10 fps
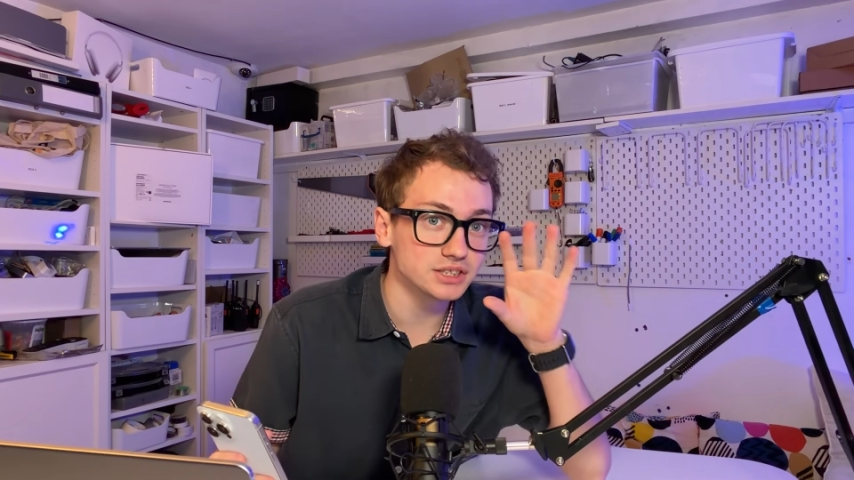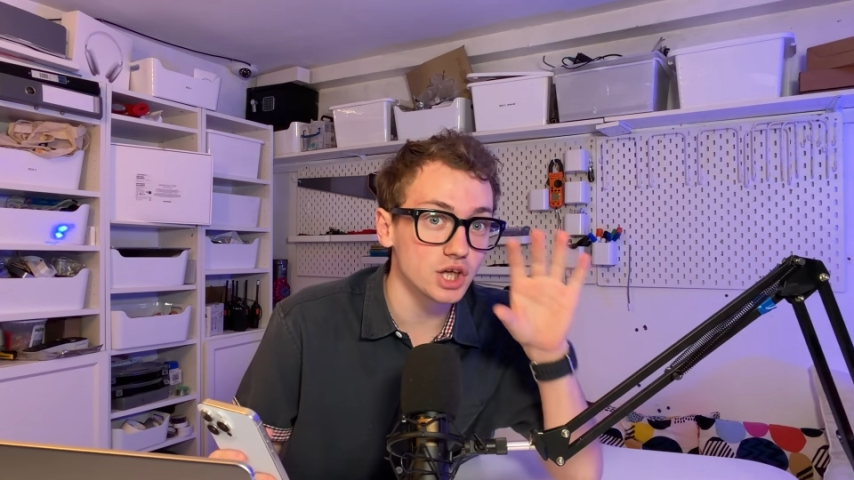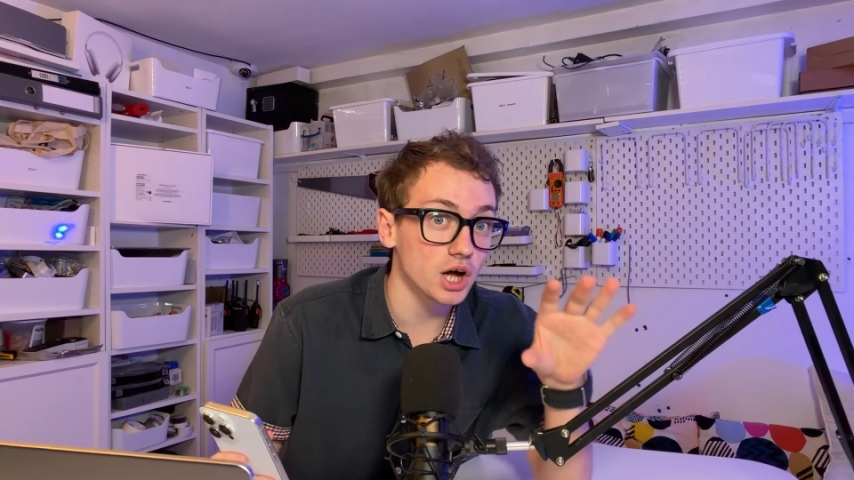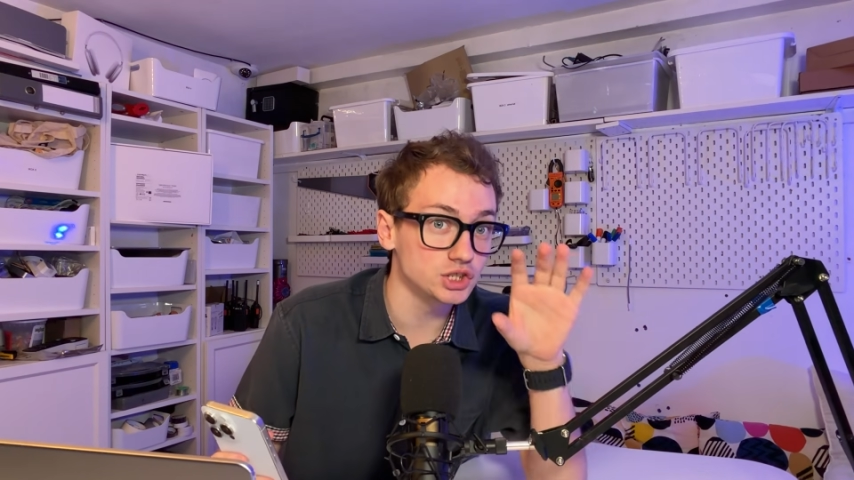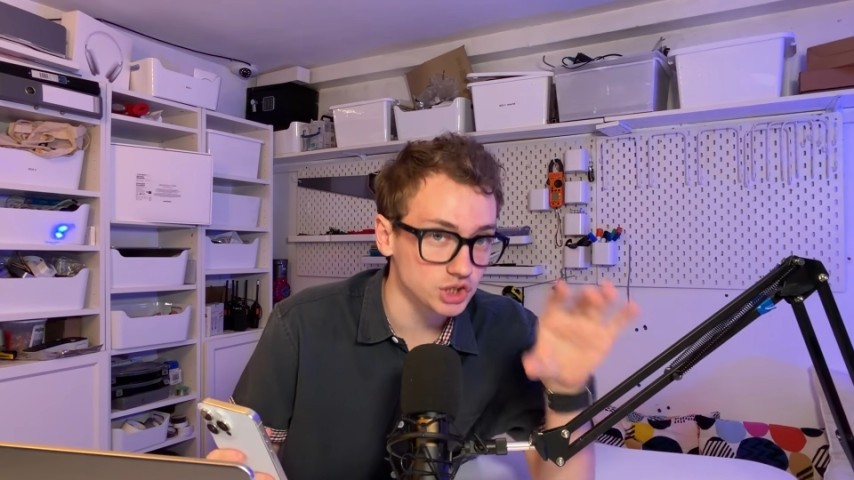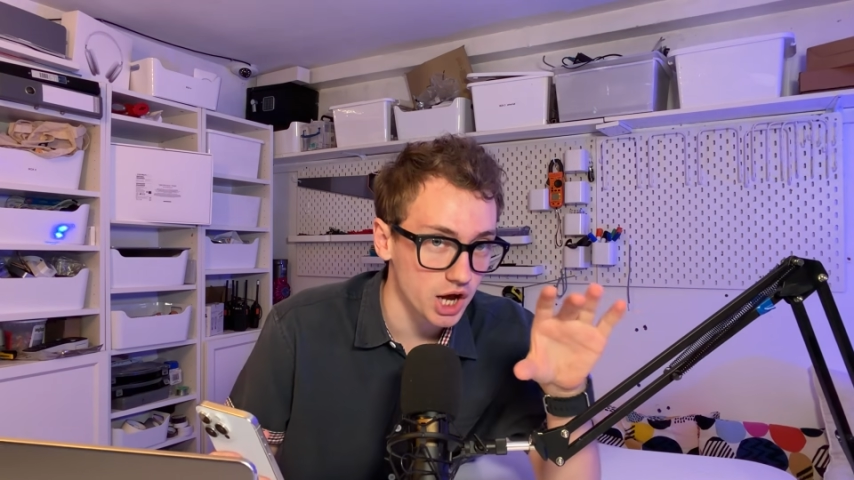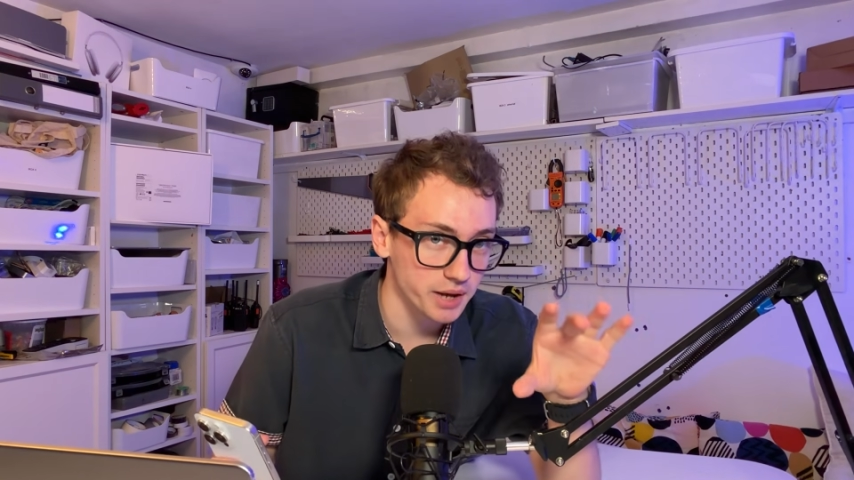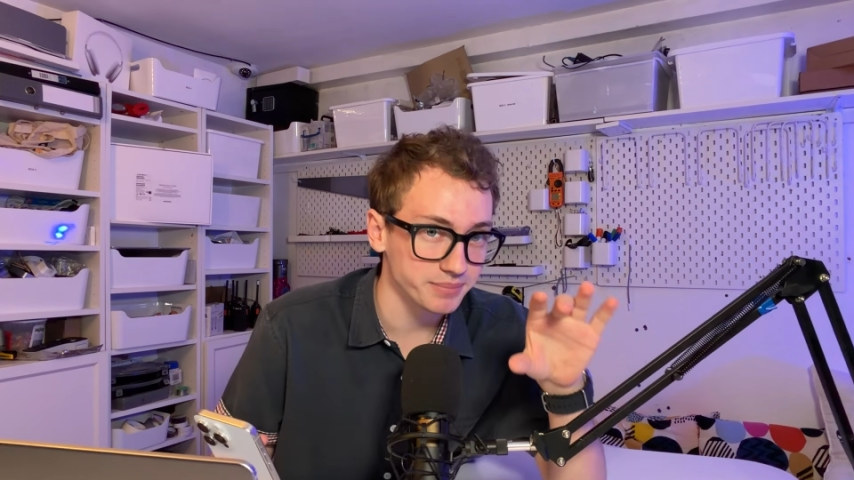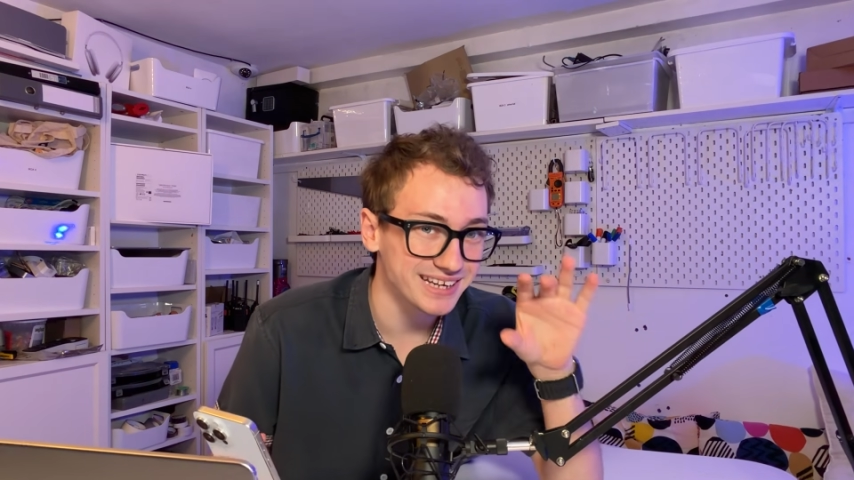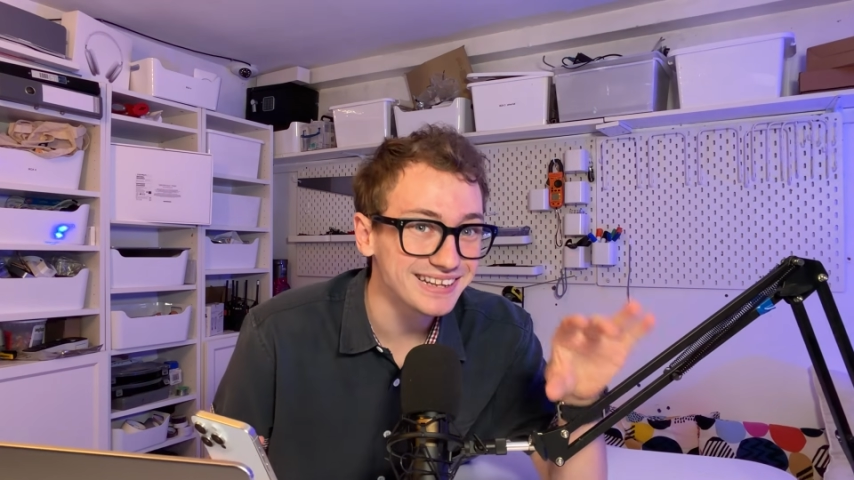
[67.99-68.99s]
that are
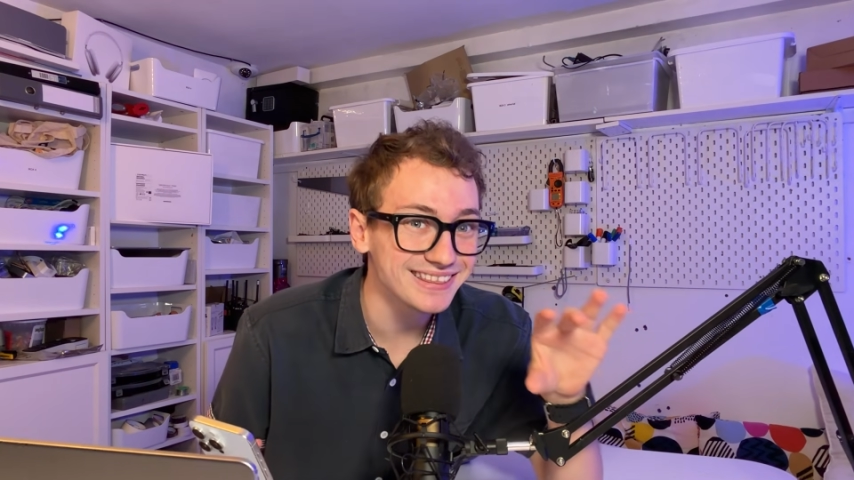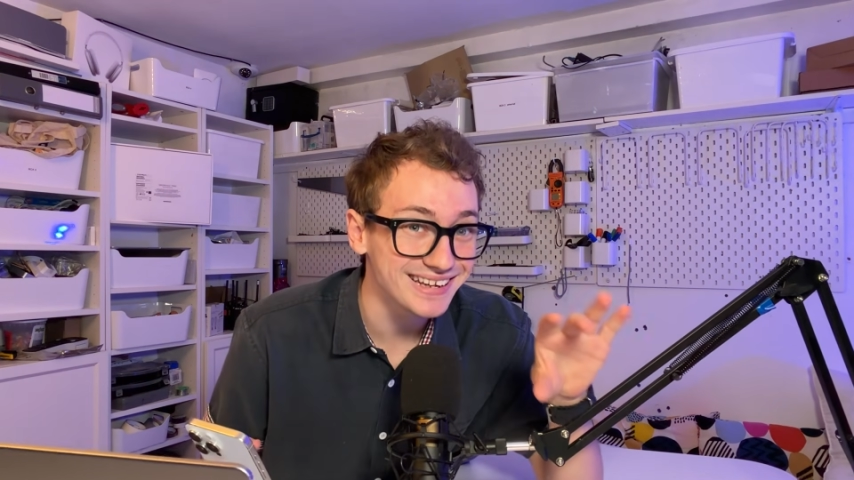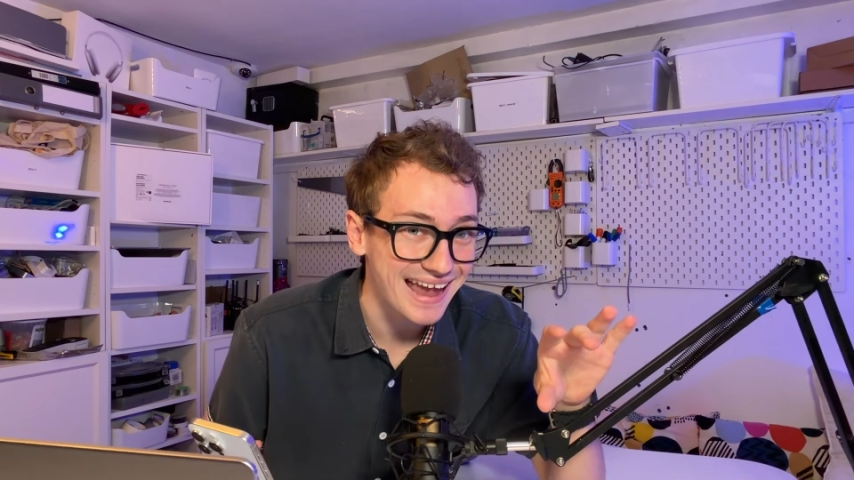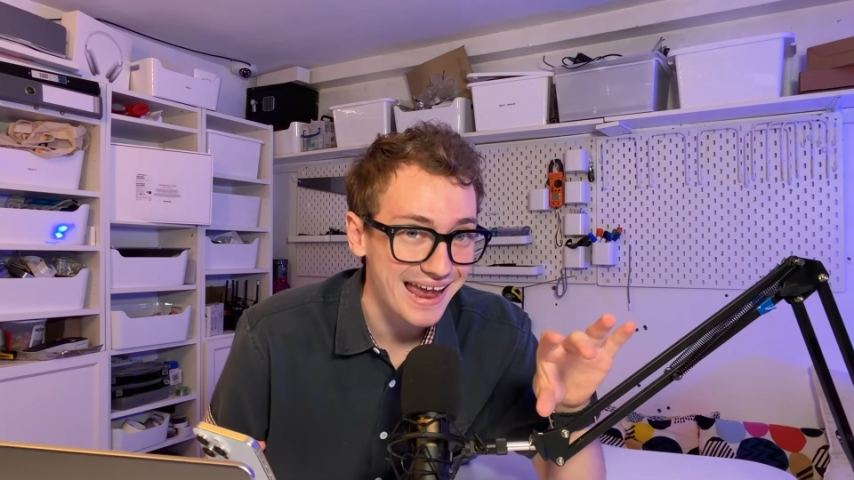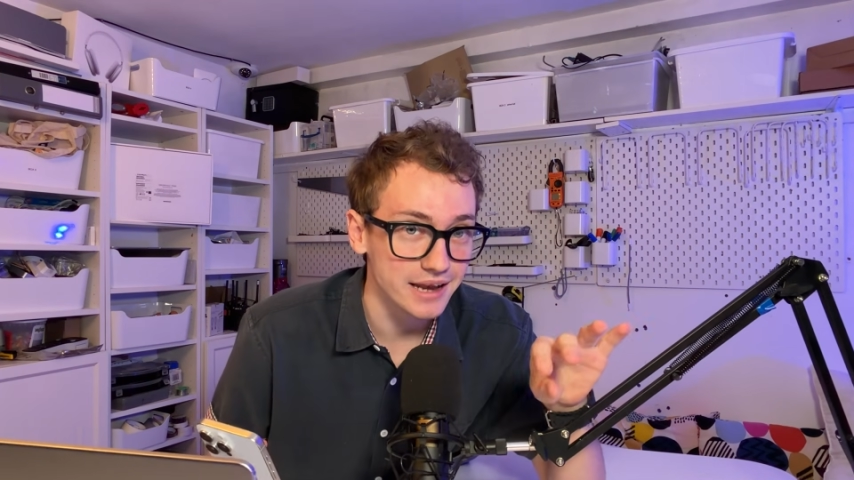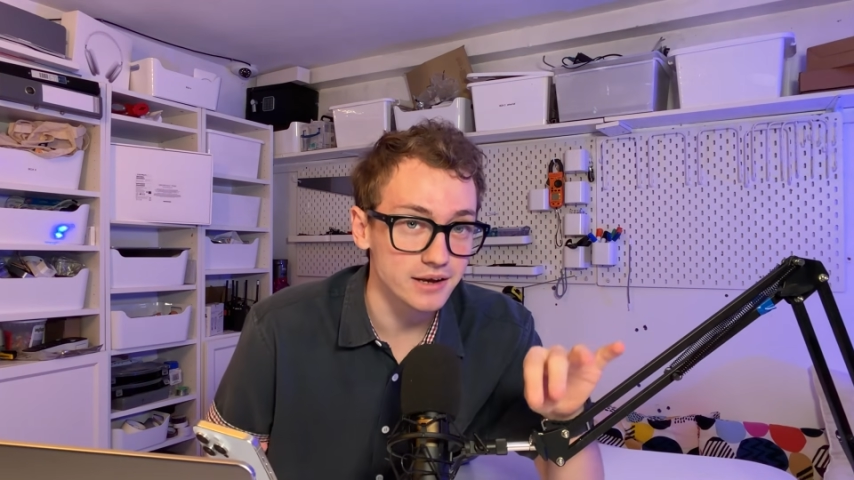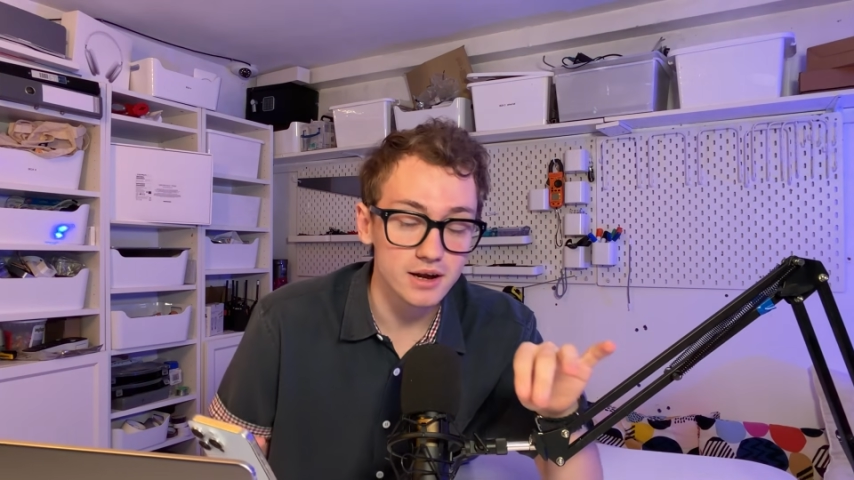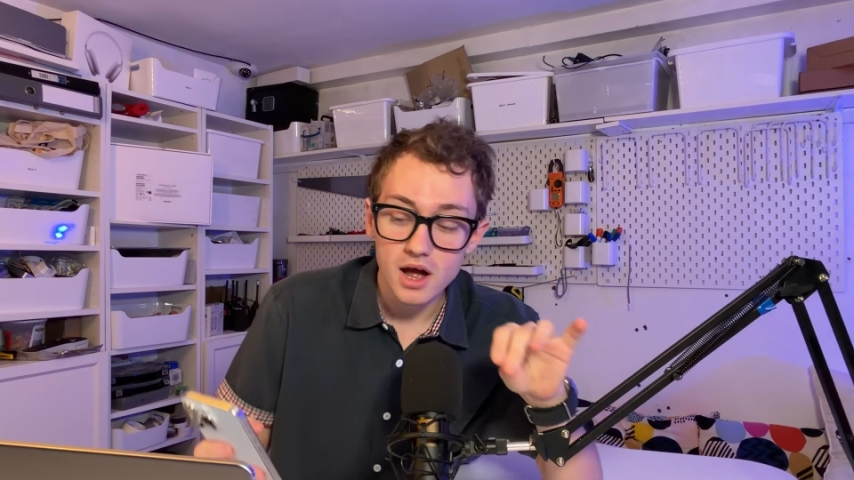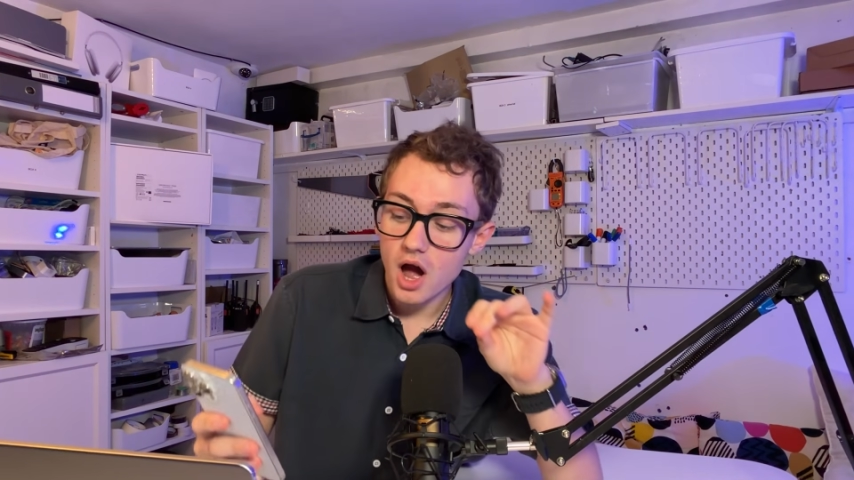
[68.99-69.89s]
typed in the end